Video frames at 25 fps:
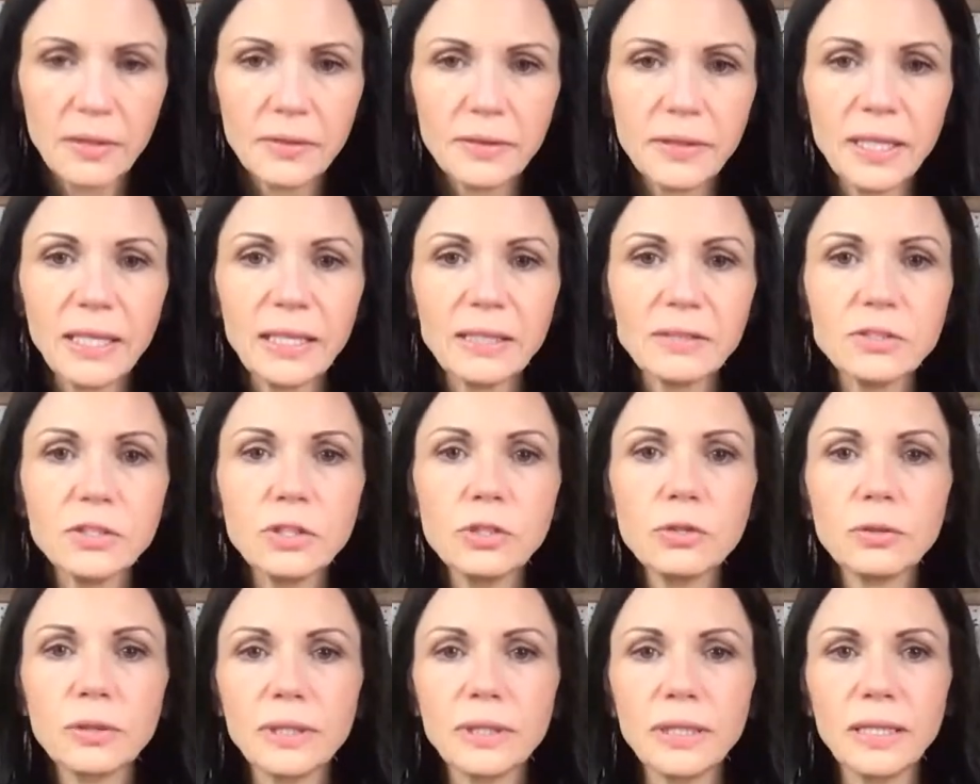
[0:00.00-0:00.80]
these
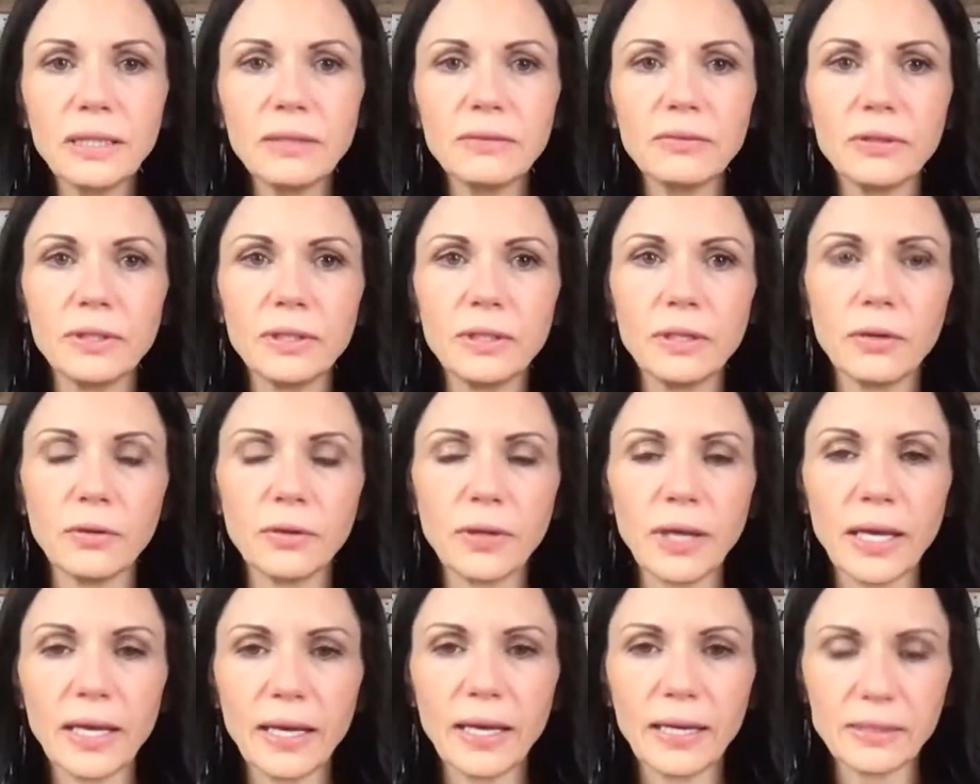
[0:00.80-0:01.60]
you could even,
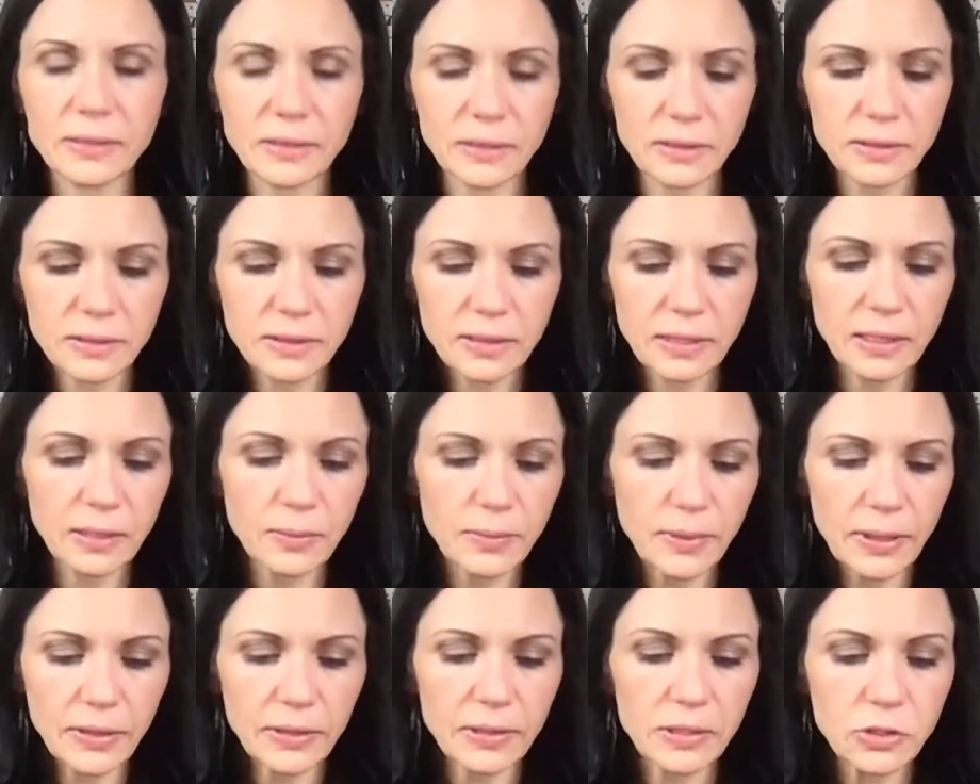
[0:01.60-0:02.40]
okay, guys, let's think
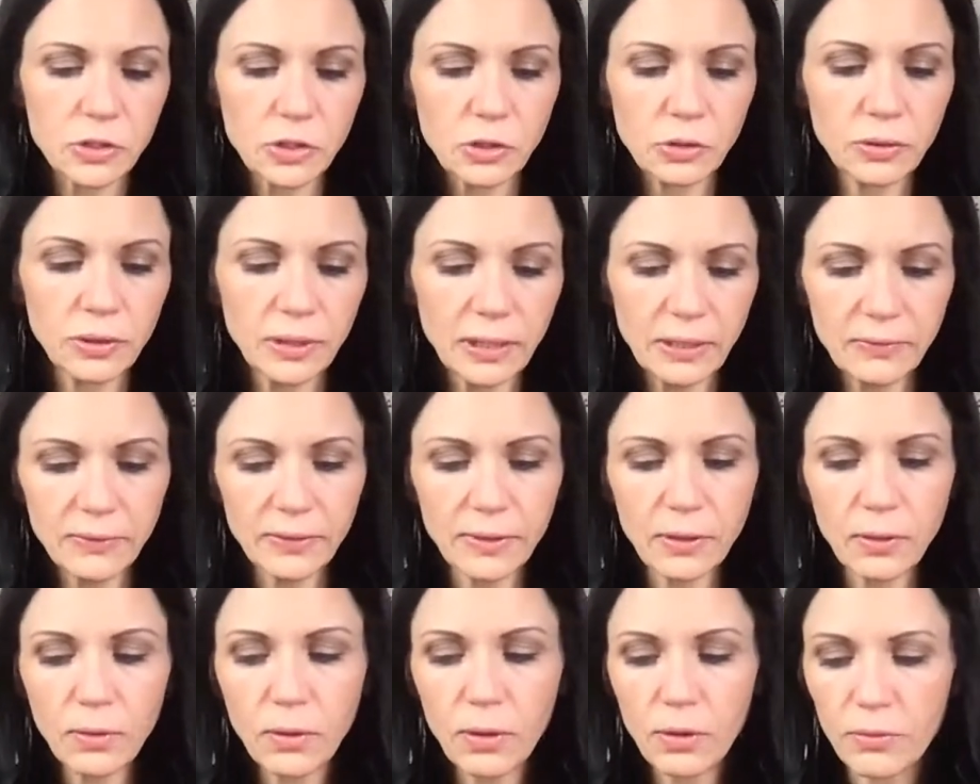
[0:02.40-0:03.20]
about this. You could
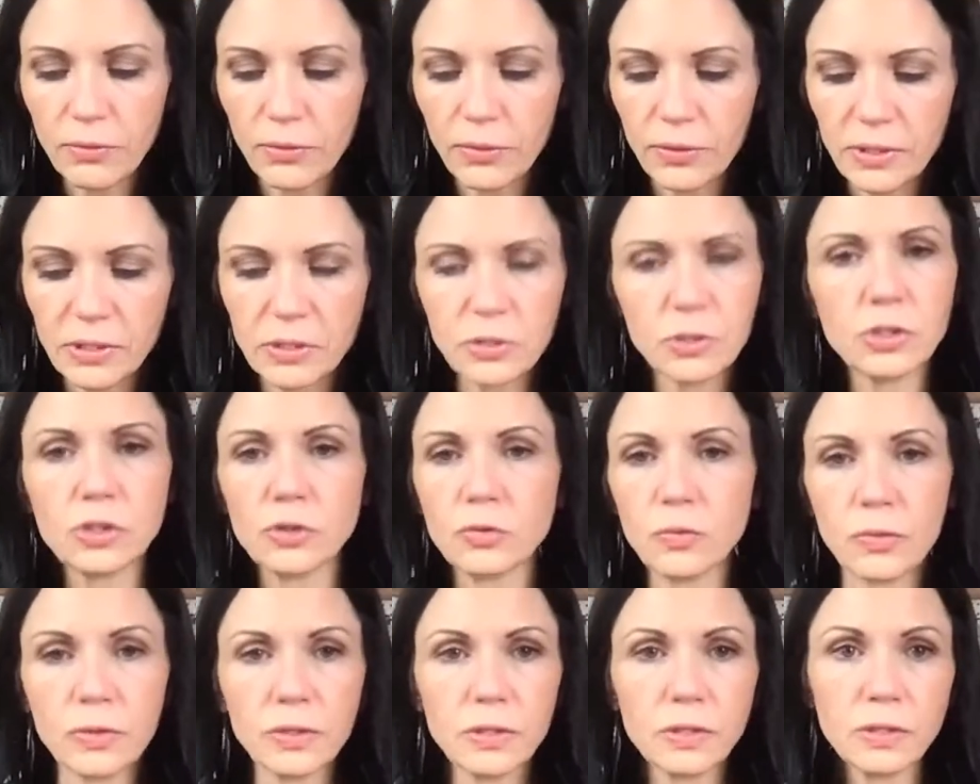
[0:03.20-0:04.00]
even go over this
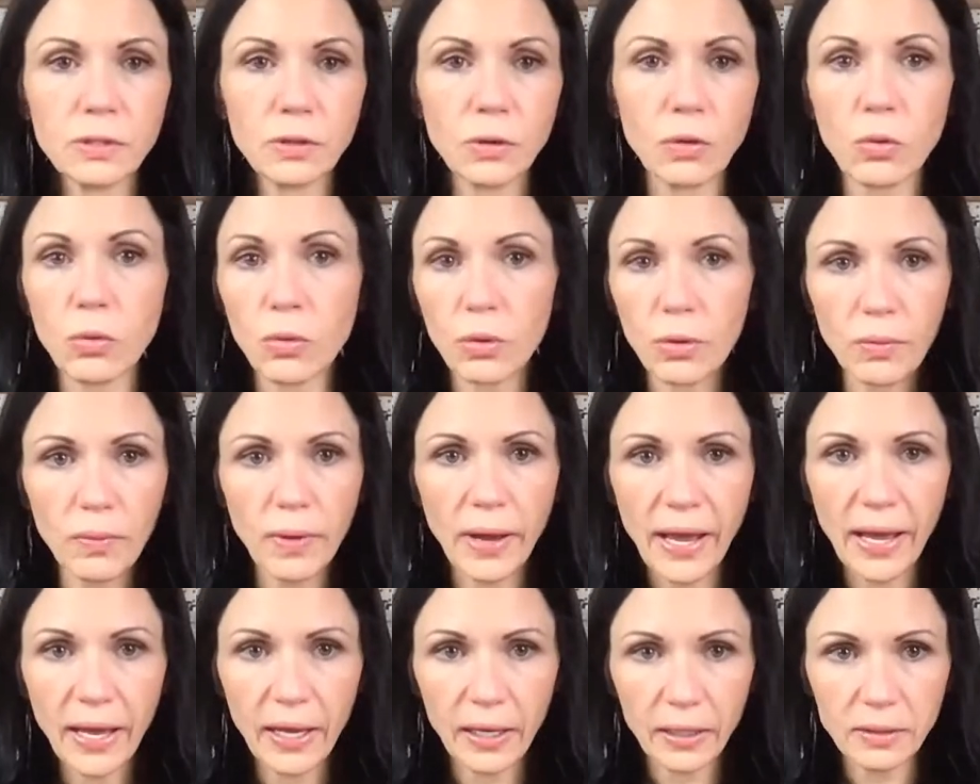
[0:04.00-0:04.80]
just with a decor
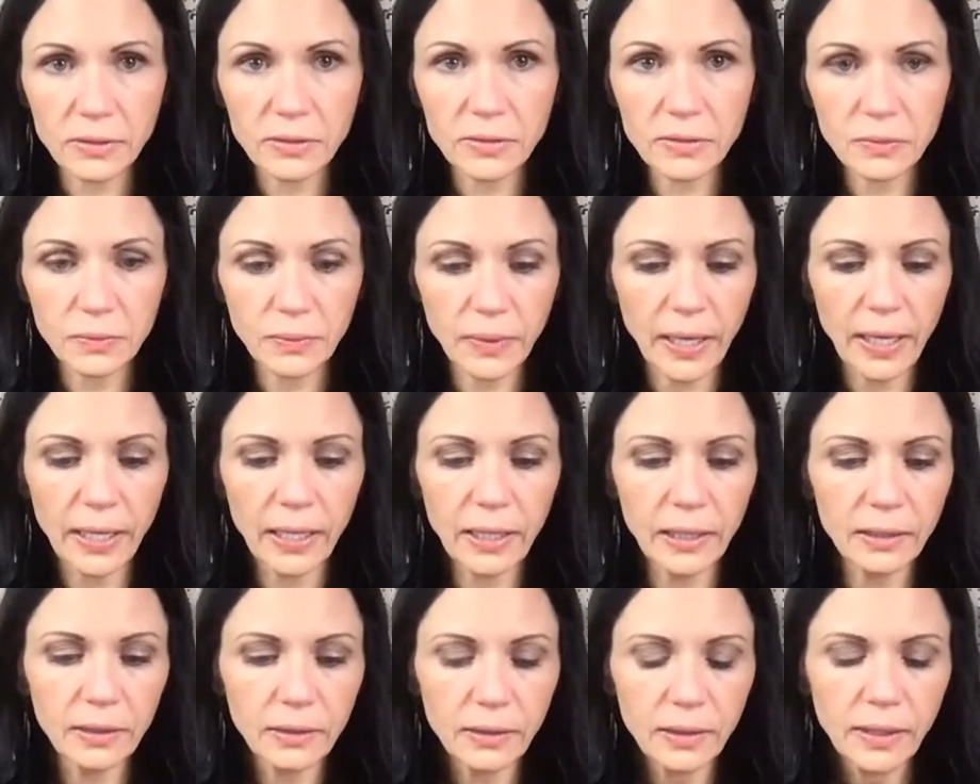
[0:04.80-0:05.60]
wax,
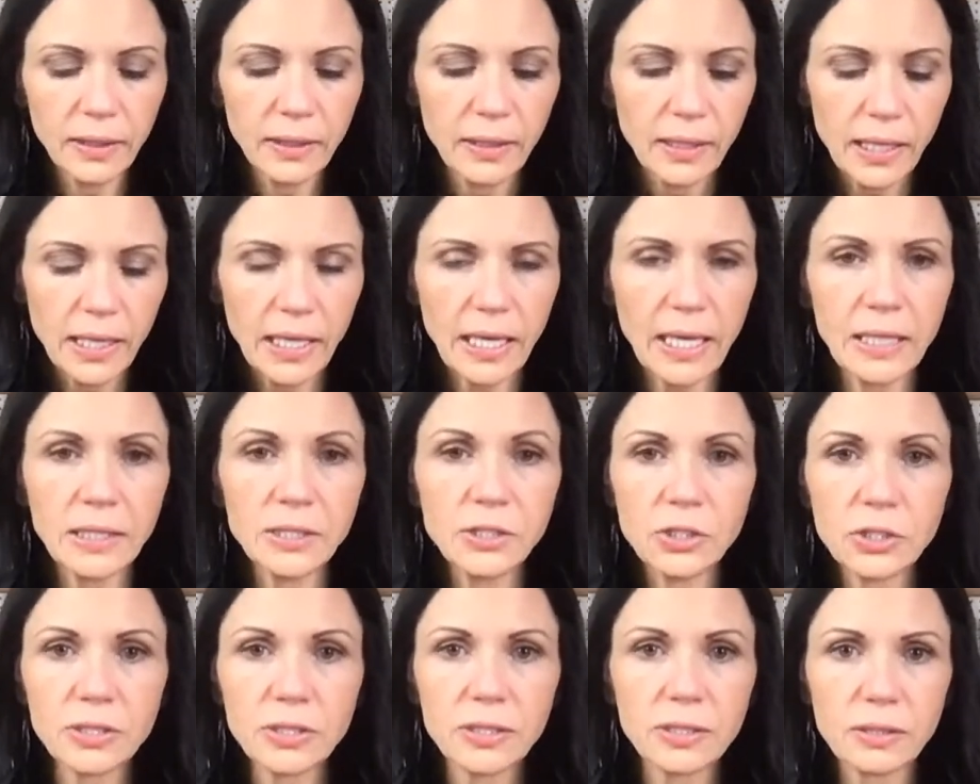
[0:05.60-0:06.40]
right? And
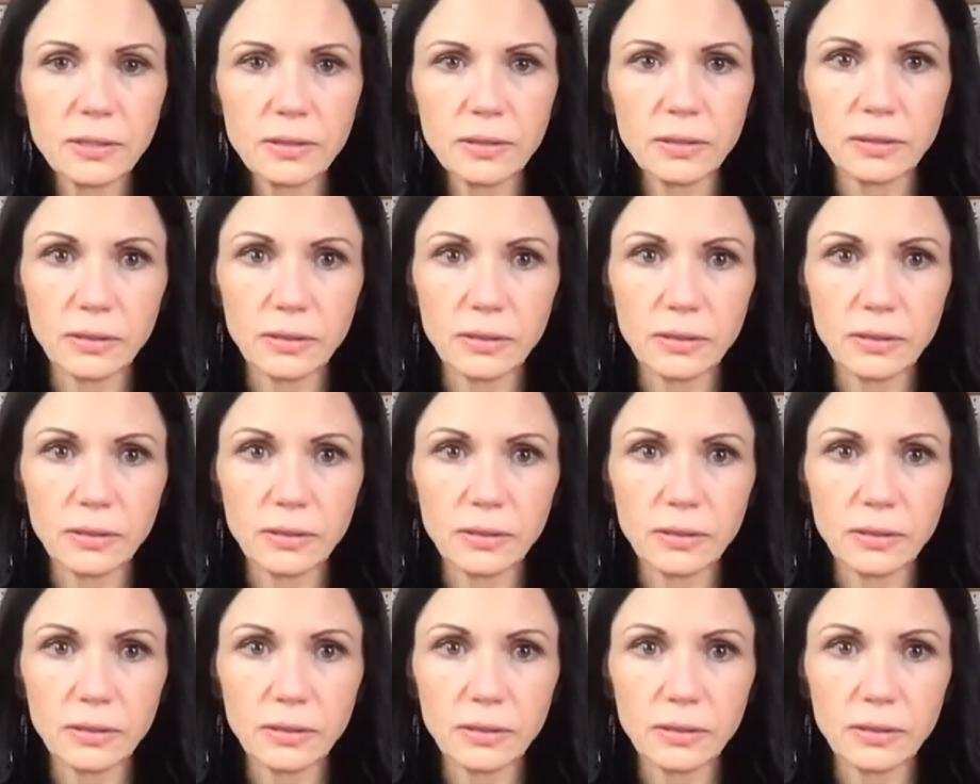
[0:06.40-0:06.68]
just